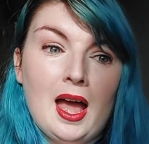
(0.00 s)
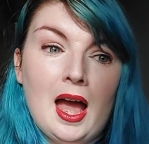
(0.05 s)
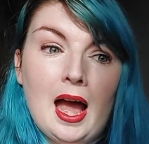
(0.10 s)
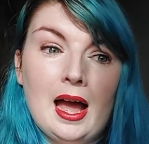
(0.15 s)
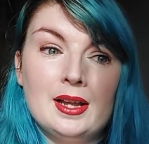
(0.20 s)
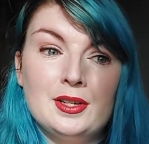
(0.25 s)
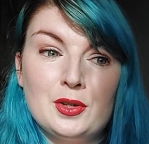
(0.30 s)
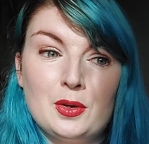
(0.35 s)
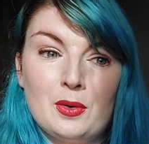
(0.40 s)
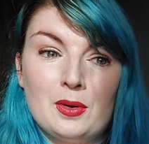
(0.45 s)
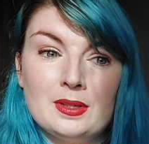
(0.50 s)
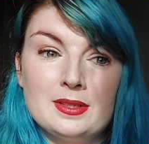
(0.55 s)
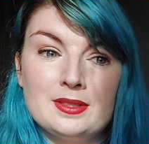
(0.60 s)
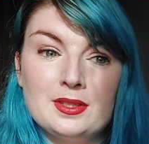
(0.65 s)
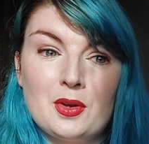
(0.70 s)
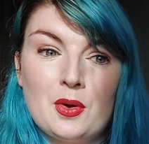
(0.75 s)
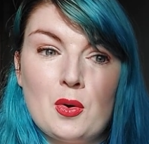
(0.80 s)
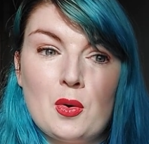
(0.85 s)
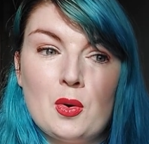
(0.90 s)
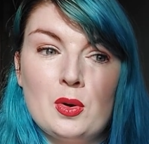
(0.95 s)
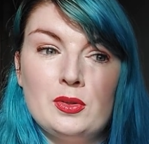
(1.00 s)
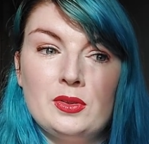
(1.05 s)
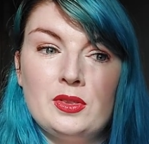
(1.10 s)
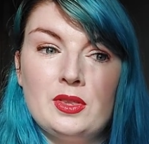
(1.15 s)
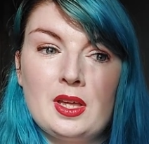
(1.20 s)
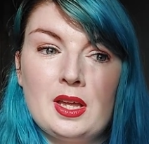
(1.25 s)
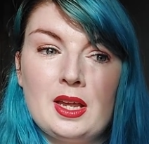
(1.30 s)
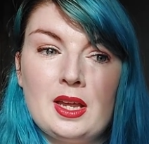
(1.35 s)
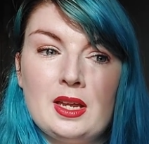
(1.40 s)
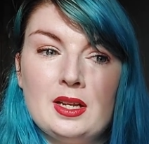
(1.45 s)
and also
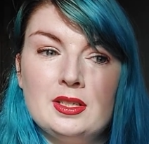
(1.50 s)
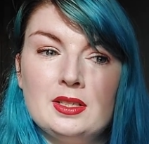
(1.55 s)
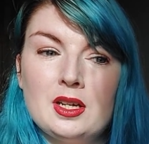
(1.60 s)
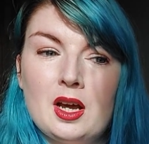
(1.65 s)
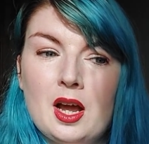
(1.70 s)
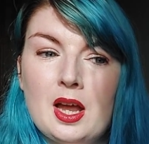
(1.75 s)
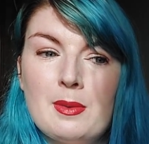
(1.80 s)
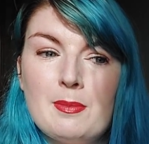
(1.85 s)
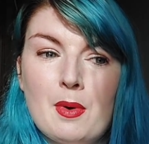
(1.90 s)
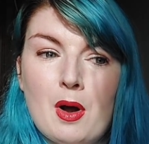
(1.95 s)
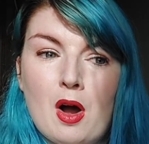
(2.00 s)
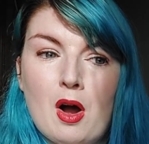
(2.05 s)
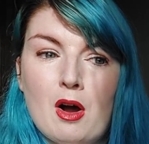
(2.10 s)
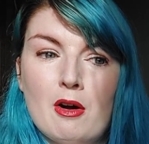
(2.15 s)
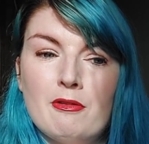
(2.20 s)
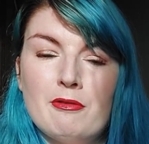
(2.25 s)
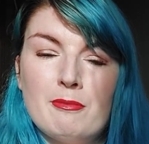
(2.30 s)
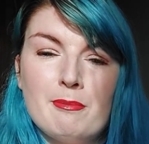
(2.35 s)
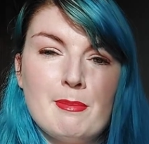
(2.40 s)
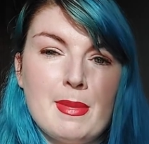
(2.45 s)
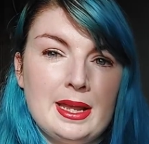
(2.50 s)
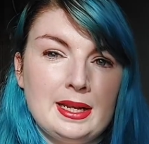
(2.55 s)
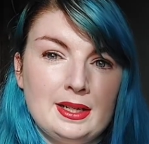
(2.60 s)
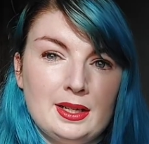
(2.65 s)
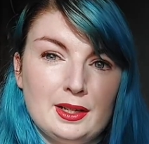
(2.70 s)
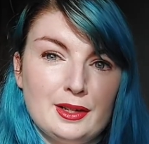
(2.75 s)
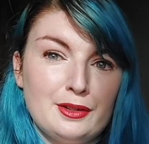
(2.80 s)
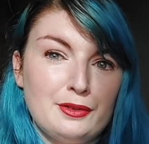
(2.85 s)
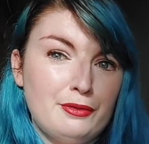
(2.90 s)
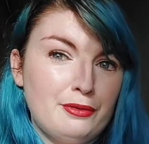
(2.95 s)
the type of
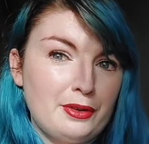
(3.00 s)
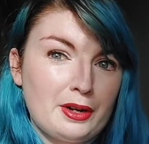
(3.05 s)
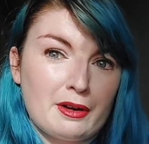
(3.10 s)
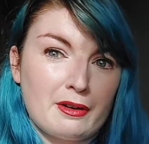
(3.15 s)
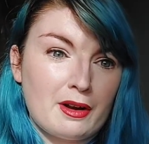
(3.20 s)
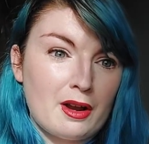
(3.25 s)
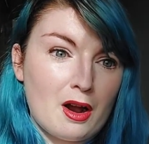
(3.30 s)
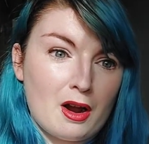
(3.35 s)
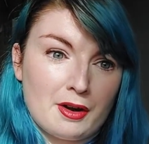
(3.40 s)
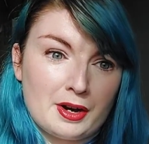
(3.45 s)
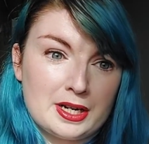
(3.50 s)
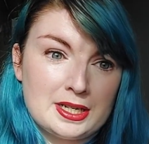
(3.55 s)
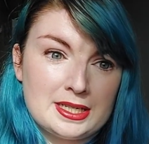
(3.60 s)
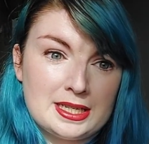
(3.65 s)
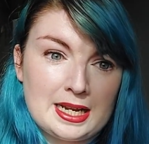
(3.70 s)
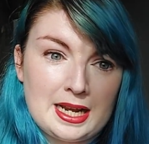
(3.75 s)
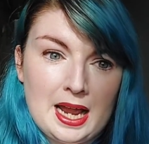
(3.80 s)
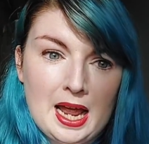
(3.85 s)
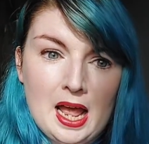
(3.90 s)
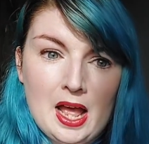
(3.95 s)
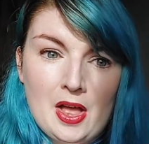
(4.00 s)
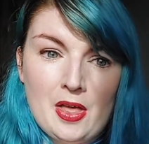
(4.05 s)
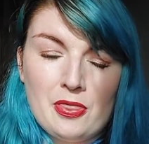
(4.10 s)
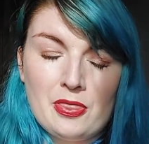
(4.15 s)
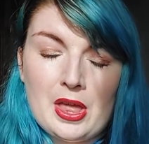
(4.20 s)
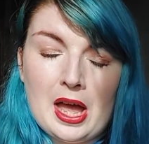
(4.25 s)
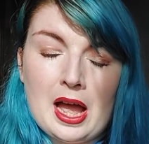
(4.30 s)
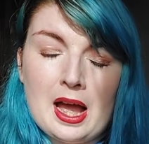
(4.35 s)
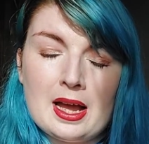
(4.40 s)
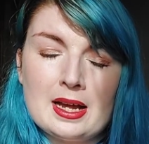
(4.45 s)
mental inferiority
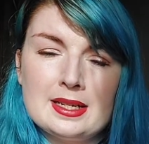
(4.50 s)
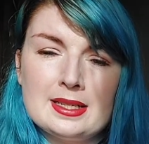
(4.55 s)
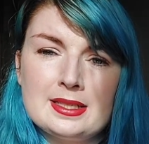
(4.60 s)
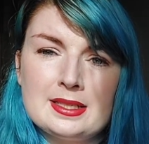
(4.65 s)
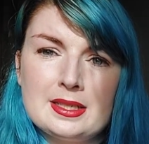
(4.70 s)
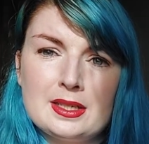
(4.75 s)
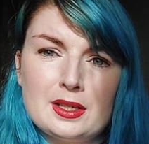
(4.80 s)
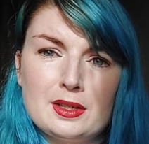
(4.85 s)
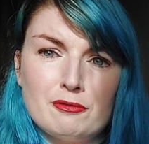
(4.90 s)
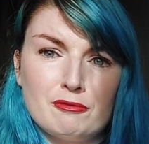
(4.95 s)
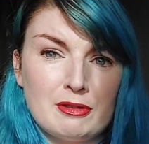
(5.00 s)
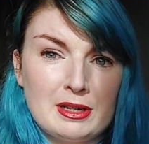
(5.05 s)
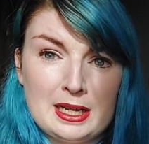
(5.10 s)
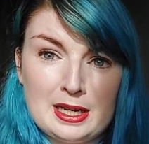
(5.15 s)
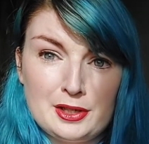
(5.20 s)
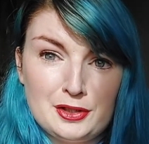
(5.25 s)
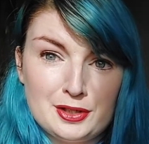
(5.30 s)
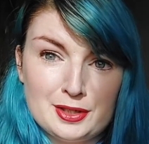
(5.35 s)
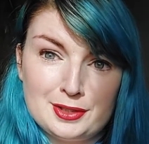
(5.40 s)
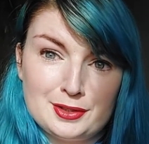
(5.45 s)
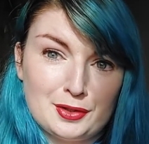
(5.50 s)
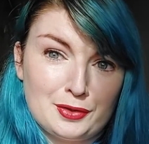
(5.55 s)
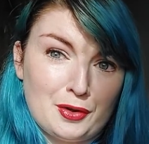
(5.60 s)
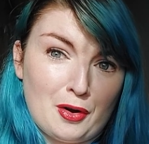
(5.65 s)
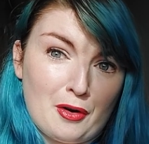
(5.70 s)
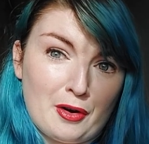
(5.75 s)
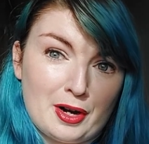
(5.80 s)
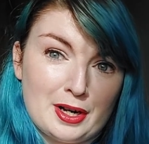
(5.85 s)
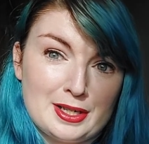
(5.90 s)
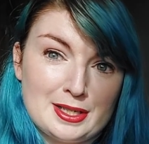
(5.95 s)
that religious
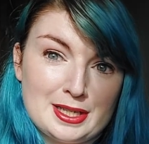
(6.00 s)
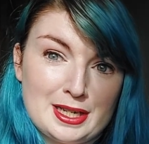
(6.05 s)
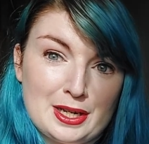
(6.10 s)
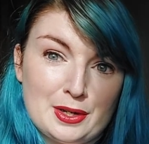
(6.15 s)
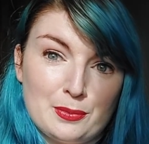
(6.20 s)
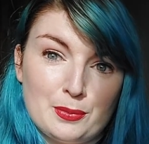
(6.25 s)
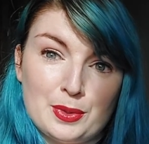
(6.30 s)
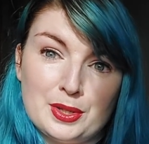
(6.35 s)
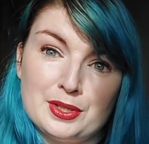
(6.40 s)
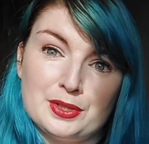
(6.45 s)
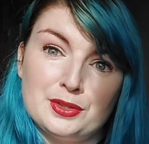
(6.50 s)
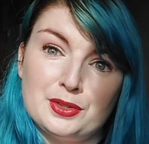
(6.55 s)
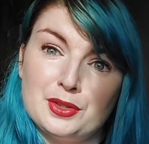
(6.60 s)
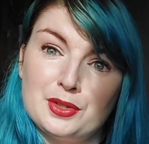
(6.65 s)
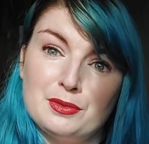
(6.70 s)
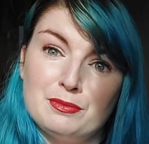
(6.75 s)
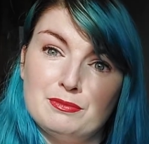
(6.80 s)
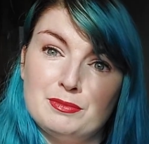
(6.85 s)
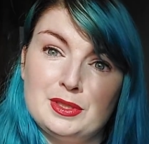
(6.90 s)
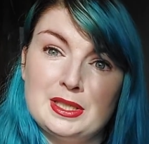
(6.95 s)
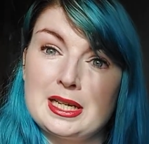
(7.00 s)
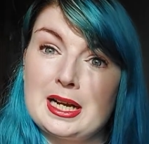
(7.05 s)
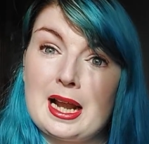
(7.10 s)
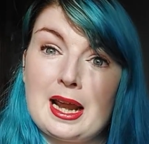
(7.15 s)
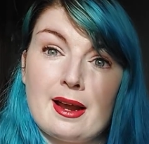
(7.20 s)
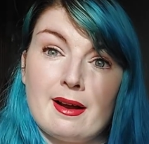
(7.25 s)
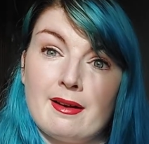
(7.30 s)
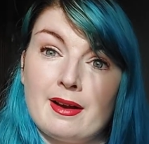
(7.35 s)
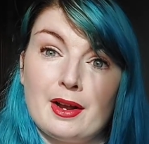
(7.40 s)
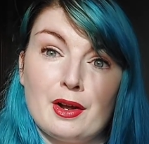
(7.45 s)
authority was
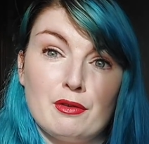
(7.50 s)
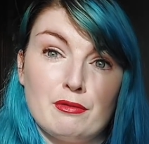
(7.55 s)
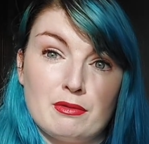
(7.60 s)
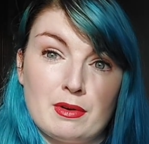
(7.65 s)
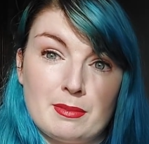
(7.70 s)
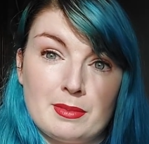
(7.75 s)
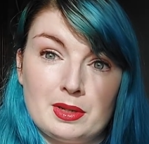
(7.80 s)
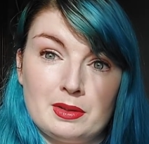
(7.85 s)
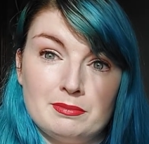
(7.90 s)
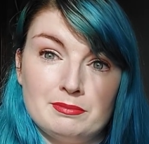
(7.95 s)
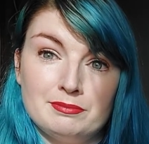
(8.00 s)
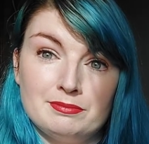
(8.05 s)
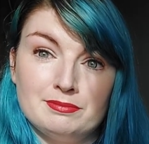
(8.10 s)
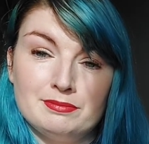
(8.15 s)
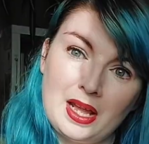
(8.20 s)
declaring of women.